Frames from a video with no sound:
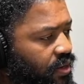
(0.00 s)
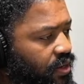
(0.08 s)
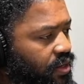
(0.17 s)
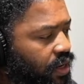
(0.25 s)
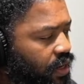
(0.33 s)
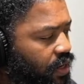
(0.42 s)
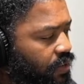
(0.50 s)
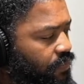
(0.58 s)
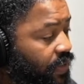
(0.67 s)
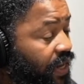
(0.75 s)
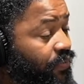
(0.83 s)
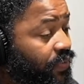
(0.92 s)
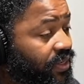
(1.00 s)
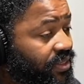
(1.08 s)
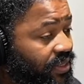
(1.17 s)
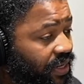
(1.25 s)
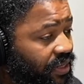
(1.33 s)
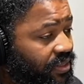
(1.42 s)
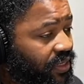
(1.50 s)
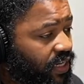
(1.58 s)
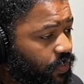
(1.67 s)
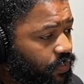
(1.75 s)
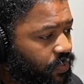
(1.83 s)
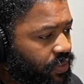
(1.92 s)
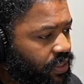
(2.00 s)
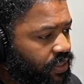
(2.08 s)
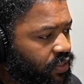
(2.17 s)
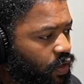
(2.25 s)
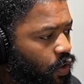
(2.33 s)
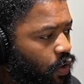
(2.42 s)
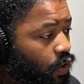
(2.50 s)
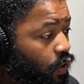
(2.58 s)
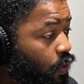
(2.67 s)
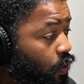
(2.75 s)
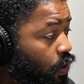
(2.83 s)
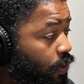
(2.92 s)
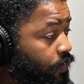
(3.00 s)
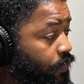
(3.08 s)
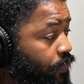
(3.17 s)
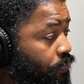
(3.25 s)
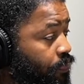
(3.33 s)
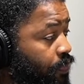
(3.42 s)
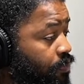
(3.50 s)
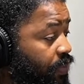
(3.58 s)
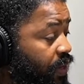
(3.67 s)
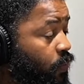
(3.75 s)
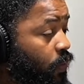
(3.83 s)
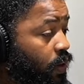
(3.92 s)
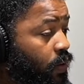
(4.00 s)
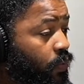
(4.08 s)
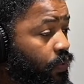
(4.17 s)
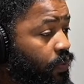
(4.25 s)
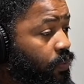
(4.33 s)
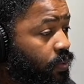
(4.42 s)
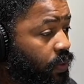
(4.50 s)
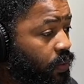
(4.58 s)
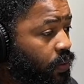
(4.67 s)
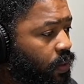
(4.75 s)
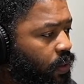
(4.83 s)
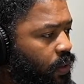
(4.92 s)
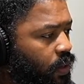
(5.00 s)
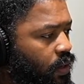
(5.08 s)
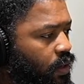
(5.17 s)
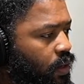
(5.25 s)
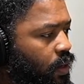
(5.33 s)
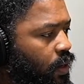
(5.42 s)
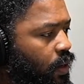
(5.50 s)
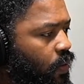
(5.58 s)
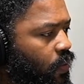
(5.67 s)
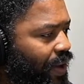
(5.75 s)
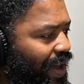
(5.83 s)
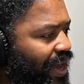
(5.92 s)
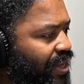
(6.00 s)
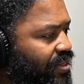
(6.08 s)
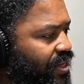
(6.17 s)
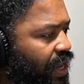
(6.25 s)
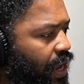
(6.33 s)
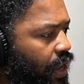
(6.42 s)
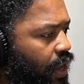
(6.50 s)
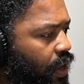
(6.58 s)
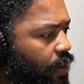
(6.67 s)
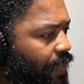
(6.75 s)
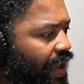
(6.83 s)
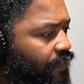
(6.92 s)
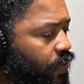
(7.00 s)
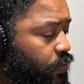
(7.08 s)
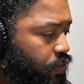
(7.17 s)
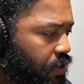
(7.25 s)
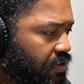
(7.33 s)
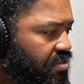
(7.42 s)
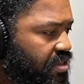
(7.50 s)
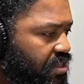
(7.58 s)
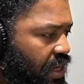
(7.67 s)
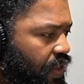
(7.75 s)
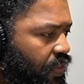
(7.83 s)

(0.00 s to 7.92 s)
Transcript: um, in real estate to help you with this, or be working with a broker who has that um, have those services at